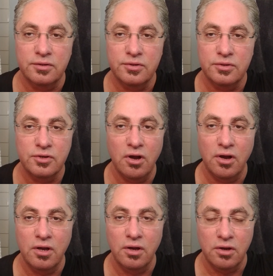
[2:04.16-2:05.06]

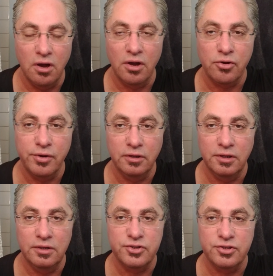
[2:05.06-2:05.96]

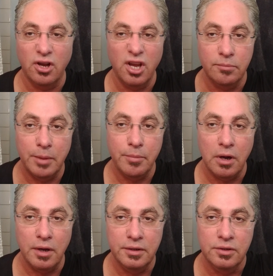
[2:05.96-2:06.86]
concretely stuck in my
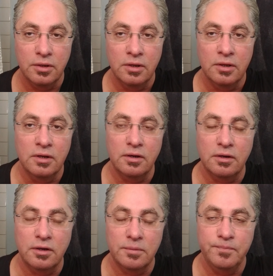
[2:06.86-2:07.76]
mind.
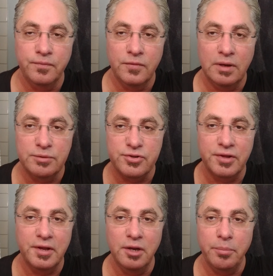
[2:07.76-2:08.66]
And I was
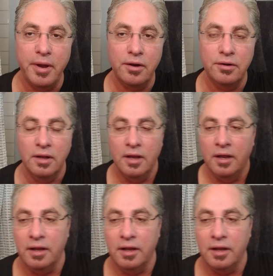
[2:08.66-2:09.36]
thinking about it. And